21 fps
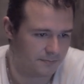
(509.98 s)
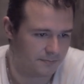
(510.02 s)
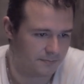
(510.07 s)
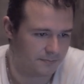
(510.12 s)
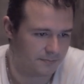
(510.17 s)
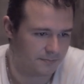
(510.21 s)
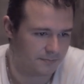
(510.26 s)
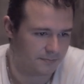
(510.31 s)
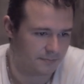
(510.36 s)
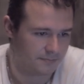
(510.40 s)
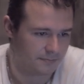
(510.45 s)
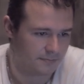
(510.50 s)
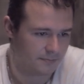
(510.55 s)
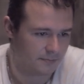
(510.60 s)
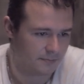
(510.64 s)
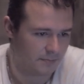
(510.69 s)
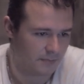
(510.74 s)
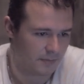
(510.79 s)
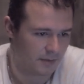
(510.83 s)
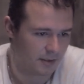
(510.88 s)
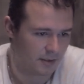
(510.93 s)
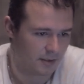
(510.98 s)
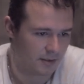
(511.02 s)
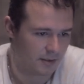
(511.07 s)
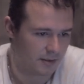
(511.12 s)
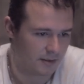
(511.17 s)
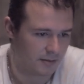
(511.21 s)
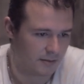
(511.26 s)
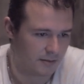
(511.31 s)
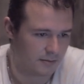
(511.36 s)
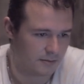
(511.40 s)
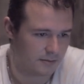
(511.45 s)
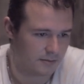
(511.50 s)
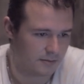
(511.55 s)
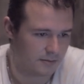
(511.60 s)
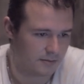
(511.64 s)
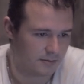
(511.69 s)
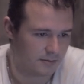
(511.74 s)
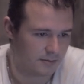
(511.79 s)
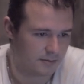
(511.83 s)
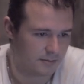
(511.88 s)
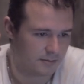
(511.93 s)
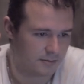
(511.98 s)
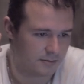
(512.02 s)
No one is speaking in this clip.